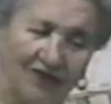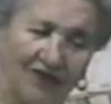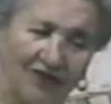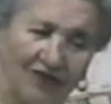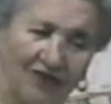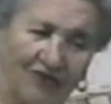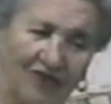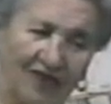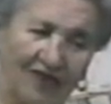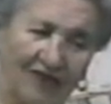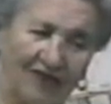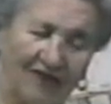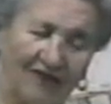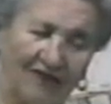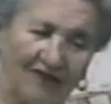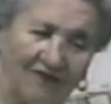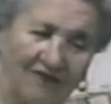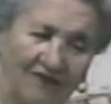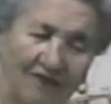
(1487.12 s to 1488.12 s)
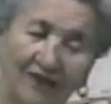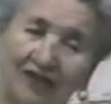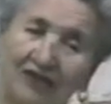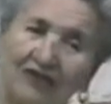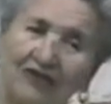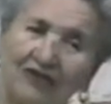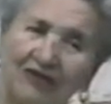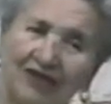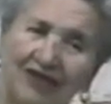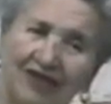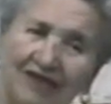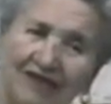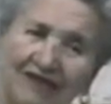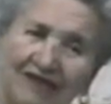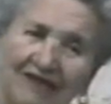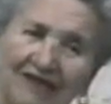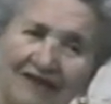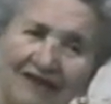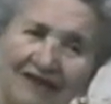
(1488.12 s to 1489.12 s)
story of
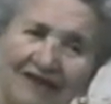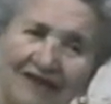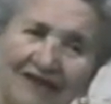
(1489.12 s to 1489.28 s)
Maeterlinck,